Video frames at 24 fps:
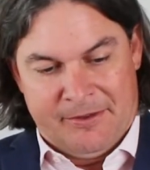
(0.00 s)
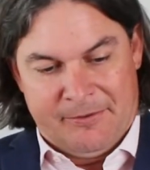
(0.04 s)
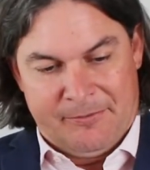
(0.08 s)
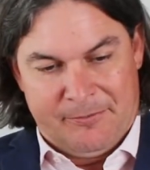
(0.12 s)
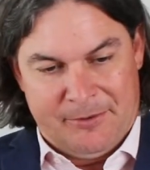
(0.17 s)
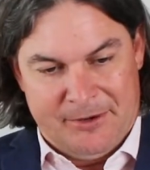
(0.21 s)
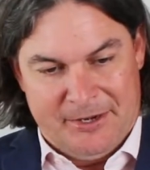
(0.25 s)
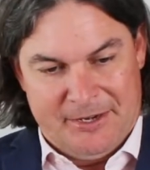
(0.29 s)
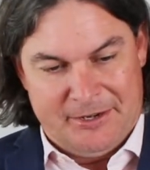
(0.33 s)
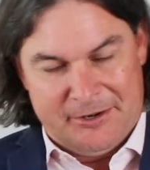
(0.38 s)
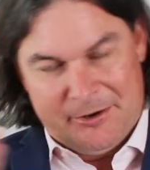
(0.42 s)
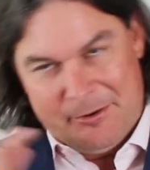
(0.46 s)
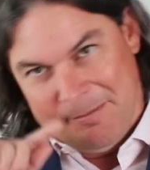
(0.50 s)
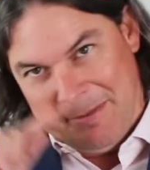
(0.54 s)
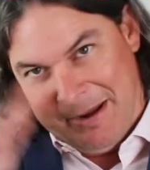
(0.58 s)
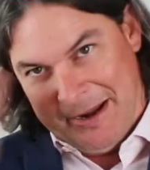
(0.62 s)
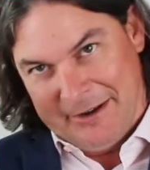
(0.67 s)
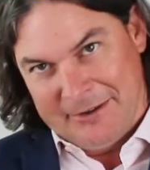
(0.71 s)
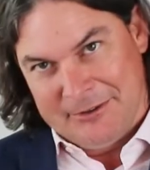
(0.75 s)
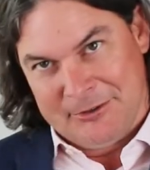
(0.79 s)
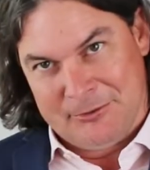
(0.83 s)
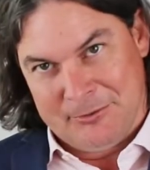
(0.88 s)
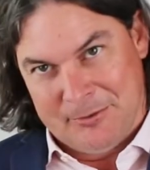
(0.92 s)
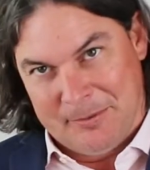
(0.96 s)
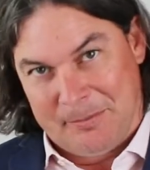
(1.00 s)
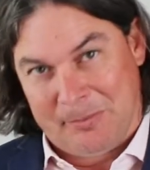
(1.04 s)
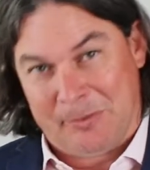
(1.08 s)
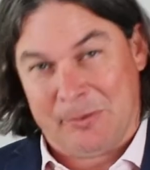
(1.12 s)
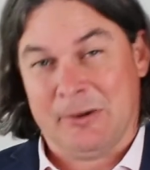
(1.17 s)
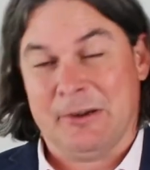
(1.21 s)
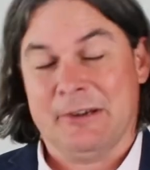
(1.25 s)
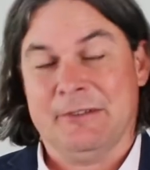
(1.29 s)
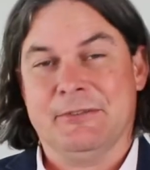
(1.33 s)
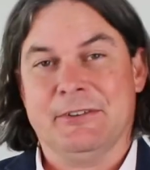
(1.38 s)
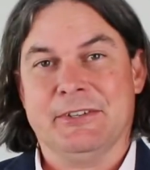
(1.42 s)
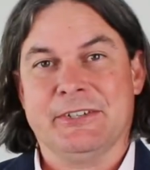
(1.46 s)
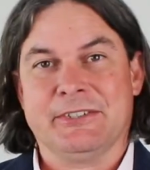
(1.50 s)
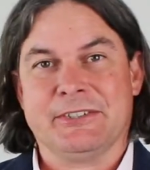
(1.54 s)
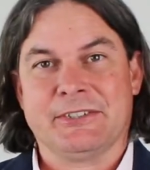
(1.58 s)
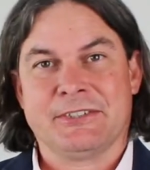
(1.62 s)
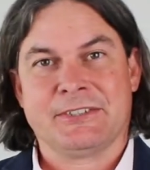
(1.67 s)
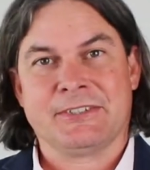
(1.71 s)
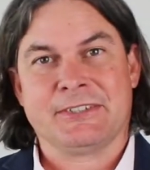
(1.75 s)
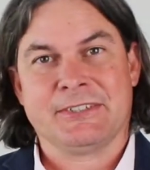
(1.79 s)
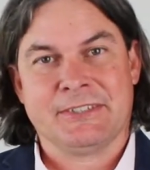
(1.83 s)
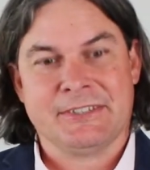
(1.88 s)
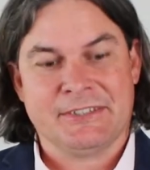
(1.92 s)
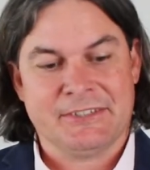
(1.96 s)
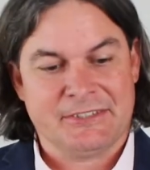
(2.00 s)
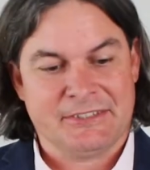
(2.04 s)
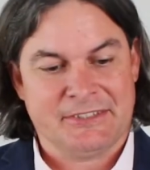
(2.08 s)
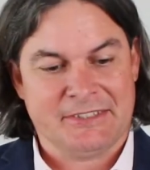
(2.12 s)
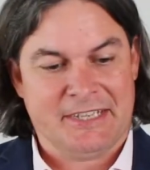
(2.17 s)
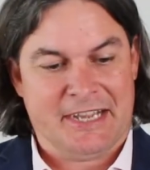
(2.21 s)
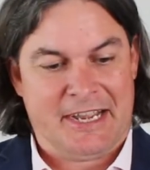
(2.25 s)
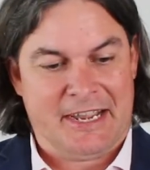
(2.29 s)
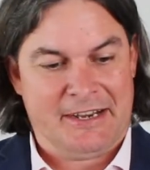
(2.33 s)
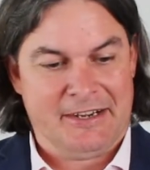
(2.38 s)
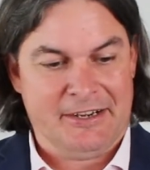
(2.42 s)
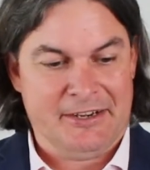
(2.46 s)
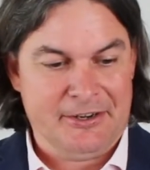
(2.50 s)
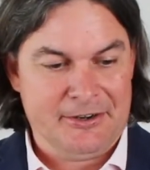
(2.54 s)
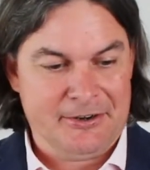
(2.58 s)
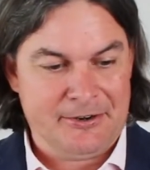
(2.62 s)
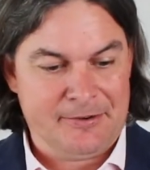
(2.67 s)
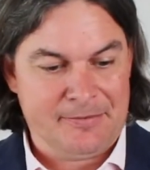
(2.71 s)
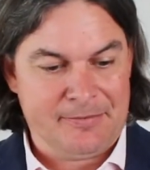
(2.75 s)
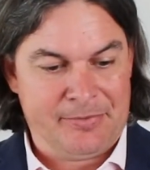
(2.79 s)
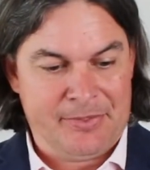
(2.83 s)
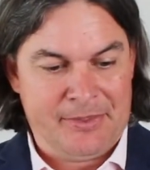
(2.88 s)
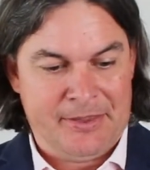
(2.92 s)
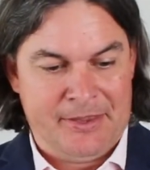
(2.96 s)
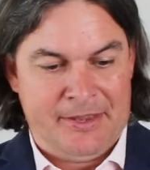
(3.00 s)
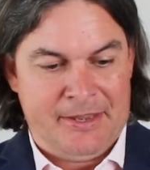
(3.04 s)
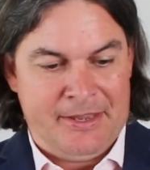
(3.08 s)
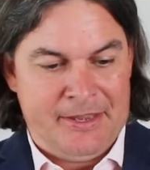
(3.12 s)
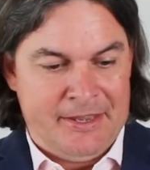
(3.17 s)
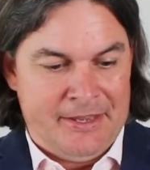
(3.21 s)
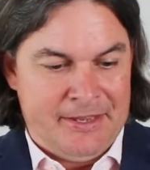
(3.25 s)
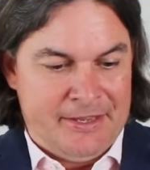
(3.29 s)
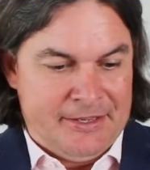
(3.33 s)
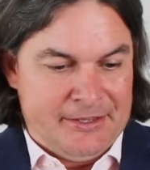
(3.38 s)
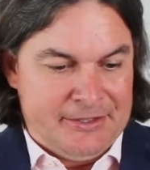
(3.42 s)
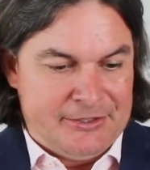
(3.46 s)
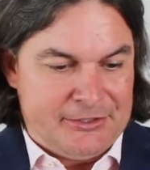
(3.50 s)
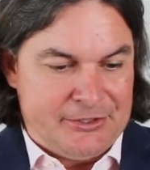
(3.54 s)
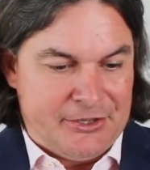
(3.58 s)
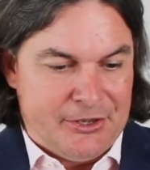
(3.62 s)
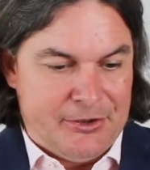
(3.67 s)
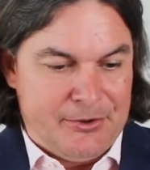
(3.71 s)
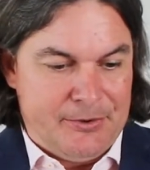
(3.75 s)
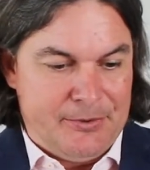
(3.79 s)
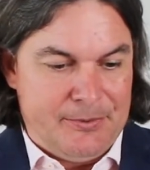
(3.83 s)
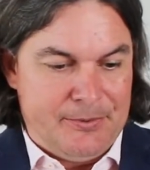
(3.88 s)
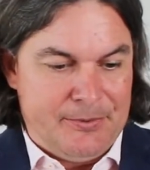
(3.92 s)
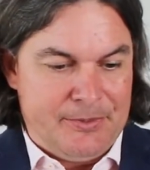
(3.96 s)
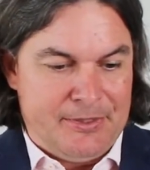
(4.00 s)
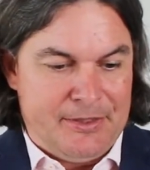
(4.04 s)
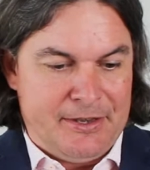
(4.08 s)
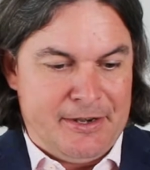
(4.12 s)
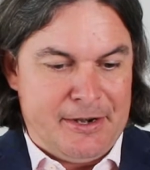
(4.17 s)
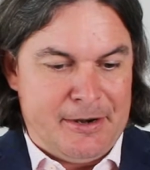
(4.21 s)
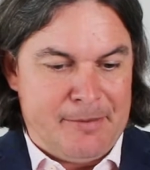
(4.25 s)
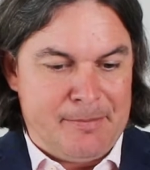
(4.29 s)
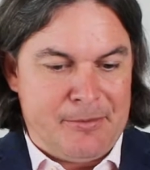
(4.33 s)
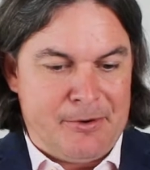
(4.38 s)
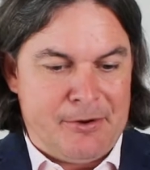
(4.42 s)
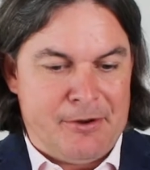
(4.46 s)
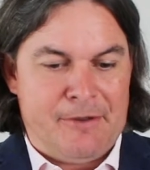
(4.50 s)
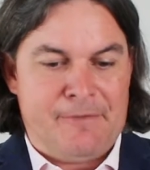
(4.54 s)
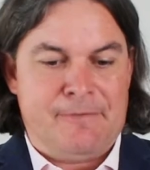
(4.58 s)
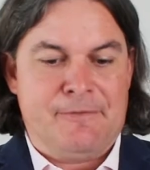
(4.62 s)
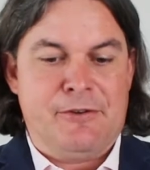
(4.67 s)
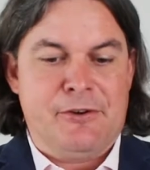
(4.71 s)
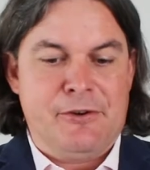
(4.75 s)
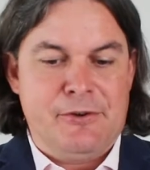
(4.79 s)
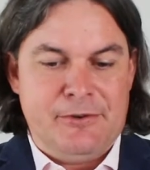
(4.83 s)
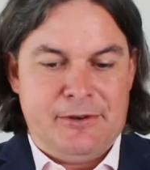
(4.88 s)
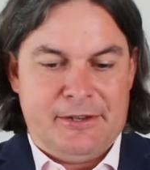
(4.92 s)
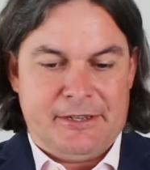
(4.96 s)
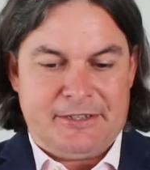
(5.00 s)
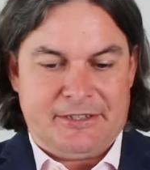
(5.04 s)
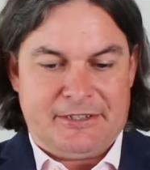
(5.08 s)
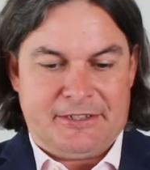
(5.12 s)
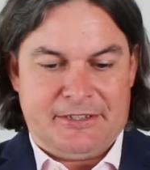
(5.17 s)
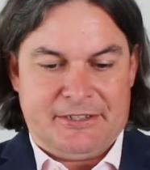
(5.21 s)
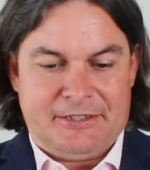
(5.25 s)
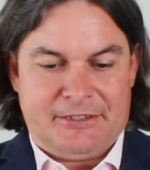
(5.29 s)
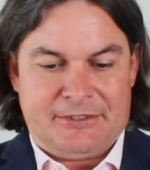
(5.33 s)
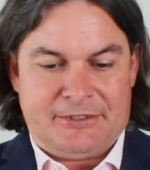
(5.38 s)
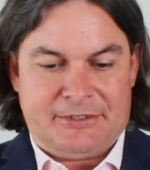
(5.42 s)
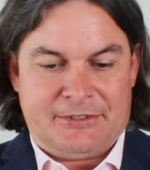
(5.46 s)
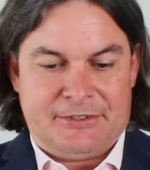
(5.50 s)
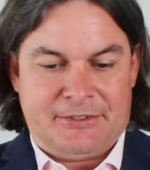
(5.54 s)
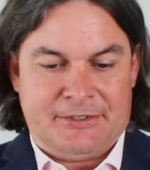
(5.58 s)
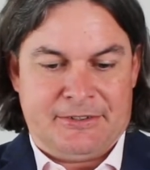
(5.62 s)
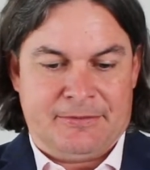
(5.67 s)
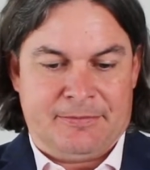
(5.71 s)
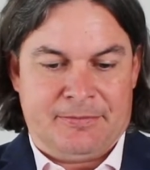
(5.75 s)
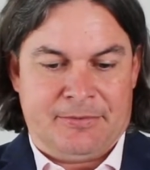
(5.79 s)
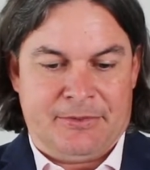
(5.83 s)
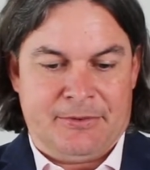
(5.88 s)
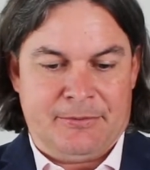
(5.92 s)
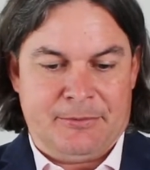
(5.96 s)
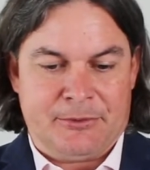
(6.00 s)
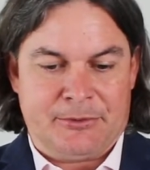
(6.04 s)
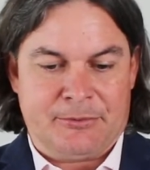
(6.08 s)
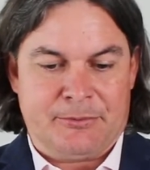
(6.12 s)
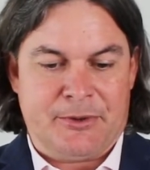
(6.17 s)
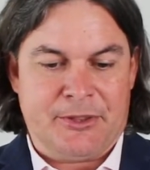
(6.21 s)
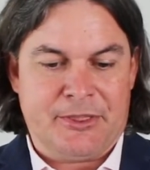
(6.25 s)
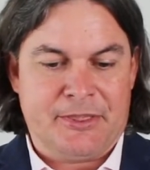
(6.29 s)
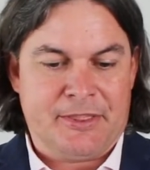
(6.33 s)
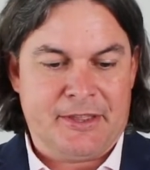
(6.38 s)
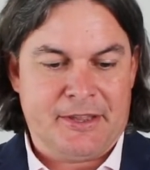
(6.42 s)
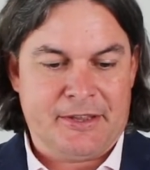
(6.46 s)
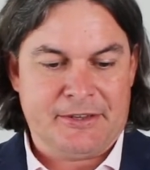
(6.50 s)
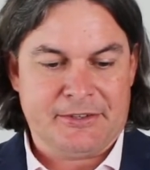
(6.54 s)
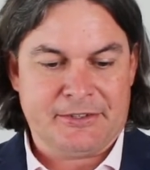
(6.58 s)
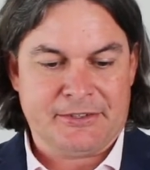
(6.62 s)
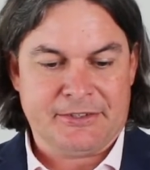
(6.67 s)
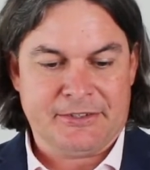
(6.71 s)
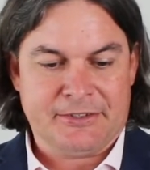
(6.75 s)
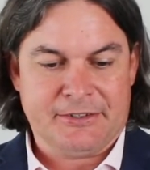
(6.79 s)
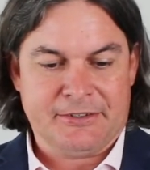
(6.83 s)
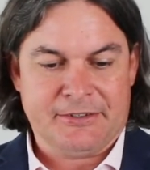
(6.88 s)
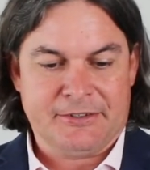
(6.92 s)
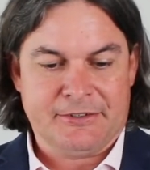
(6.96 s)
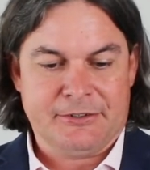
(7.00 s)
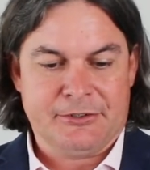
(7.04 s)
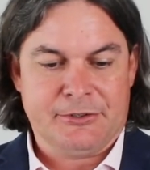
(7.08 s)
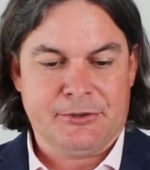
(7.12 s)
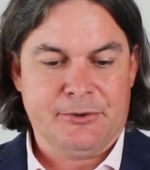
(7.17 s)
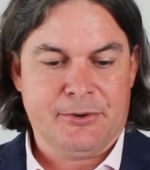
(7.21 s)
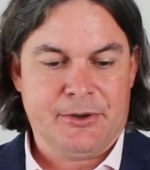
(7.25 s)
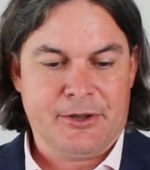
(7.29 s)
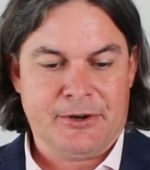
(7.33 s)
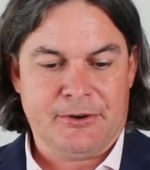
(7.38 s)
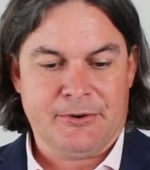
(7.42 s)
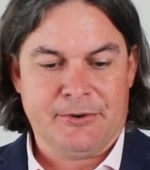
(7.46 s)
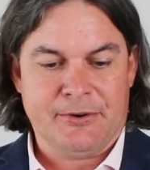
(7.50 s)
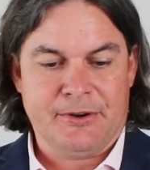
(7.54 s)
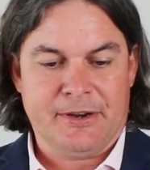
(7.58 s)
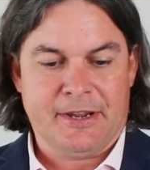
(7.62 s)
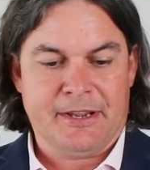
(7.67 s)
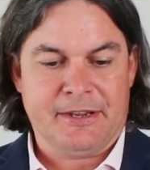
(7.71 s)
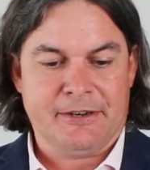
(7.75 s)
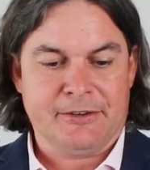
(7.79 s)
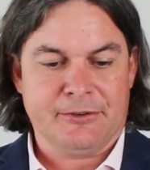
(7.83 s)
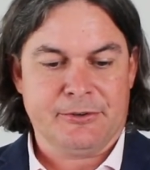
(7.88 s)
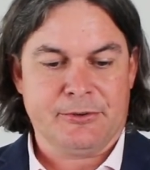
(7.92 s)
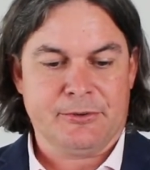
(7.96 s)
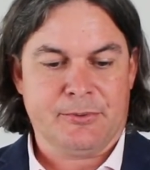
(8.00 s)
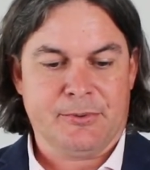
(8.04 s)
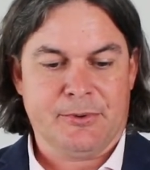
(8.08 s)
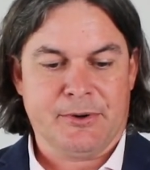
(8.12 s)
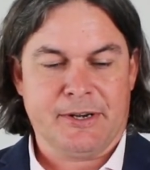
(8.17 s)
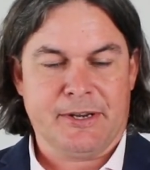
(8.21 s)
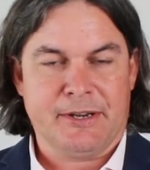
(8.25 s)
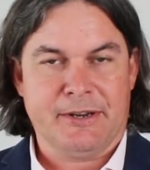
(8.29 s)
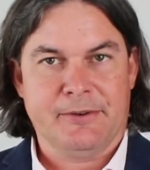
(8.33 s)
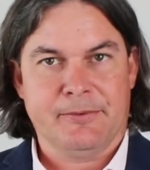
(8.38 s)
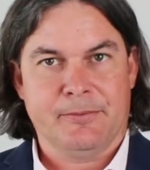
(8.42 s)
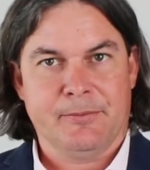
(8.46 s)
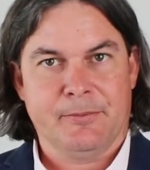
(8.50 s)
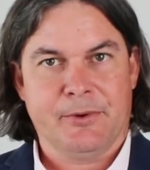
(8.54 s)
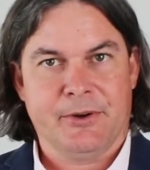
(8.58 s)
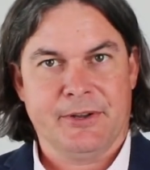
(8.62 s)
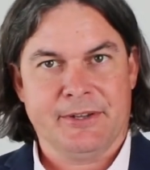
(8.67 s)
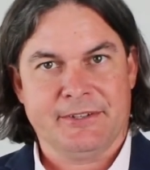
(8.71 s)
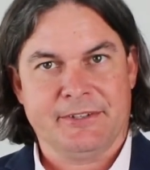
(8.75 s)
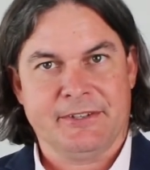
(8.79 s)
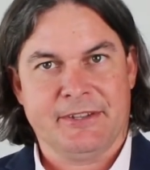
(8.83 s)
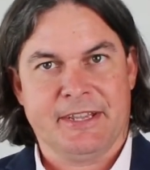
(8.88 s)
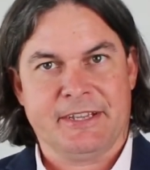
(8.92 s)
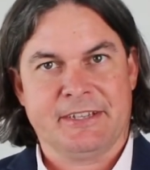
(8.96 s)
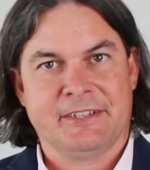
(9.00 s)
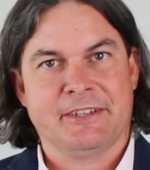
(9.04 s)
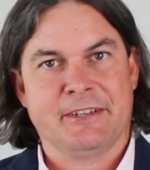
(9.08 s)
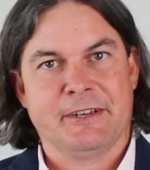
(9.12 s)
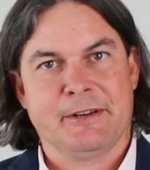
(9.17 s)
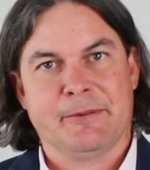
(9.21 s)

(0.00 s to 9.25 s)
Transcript: we need to go back to a previous stat here. So the number of new listings was 1,221. So that's the